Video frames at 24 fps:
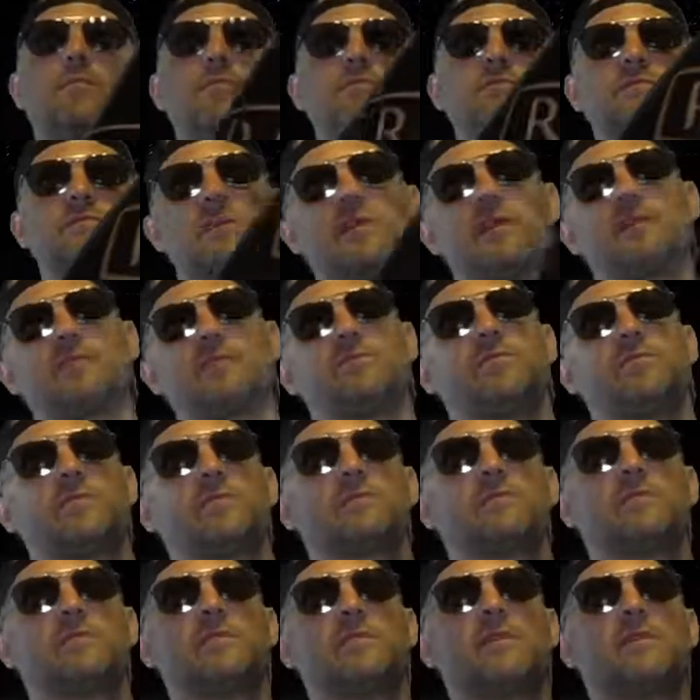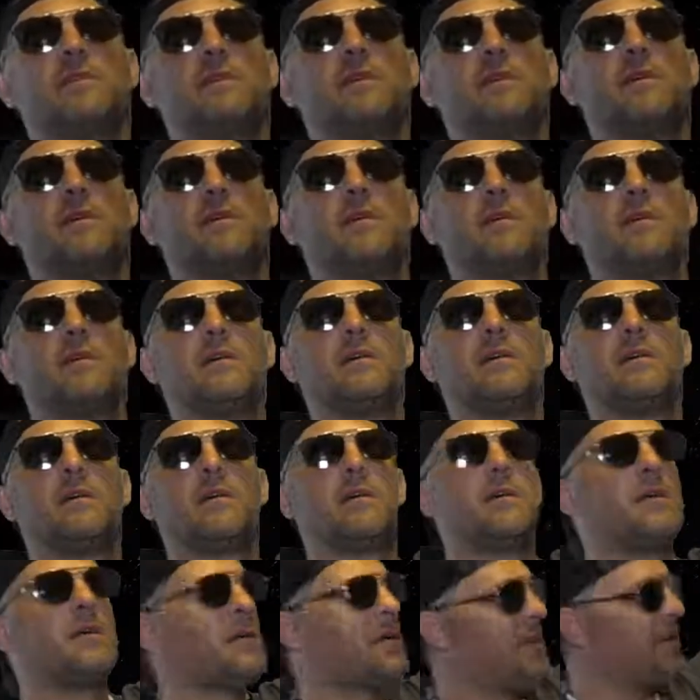both sides, you can see.
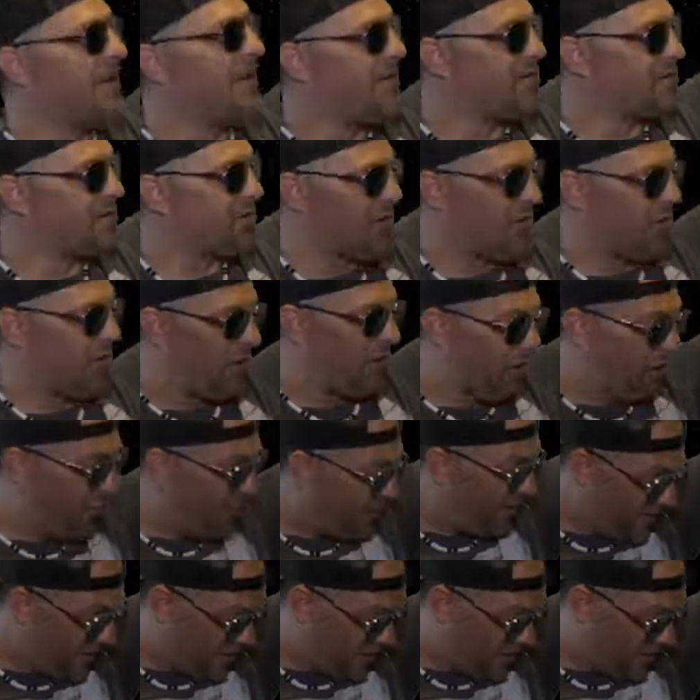It is rolled.